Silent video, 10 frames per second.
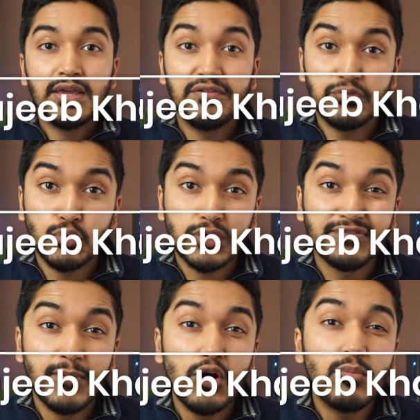if you work
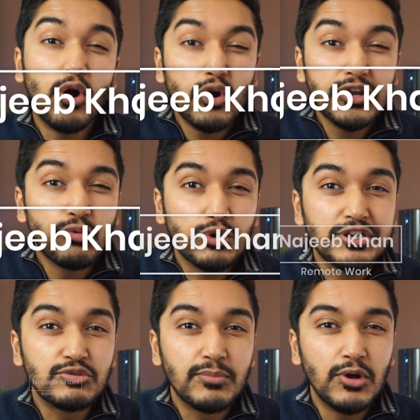from home or you're
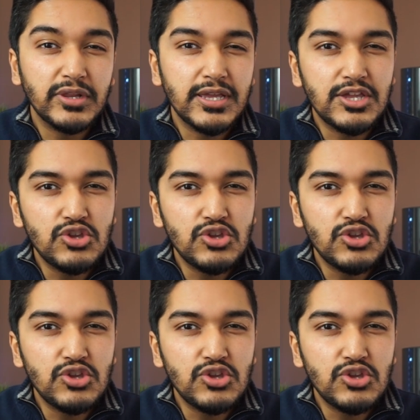working remotely,